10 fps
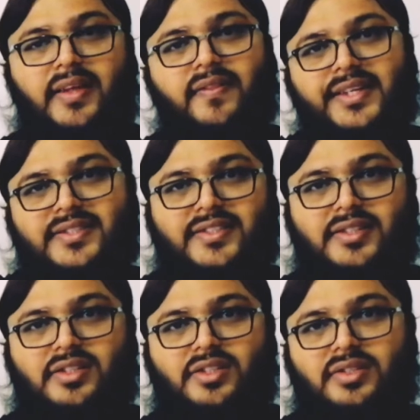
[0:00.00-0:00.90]
In this
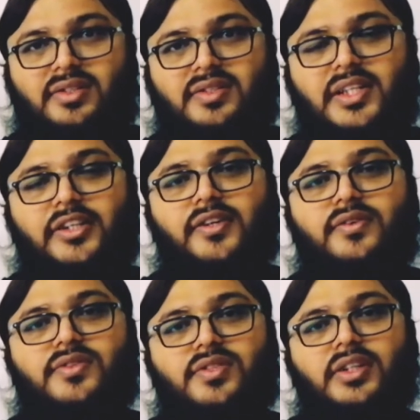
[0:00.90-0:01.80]
sentence, I
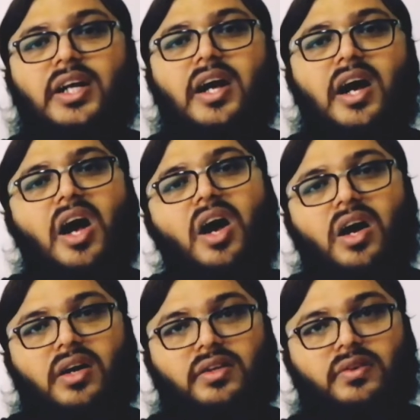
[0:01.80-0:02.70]
use
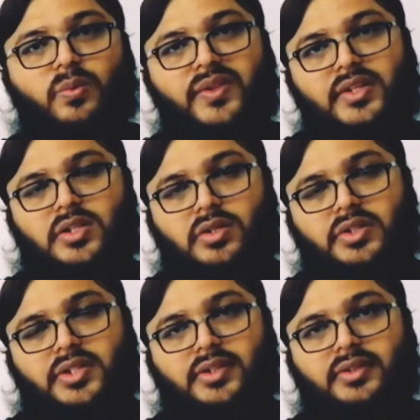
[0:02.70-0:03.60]
are with the
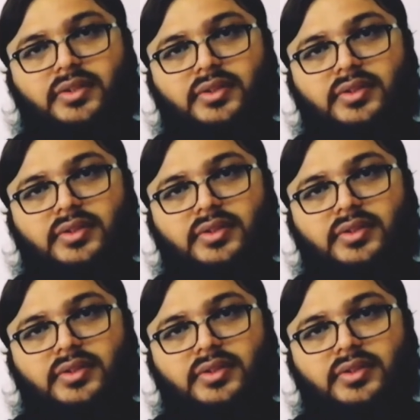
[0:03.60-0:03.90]
doctor.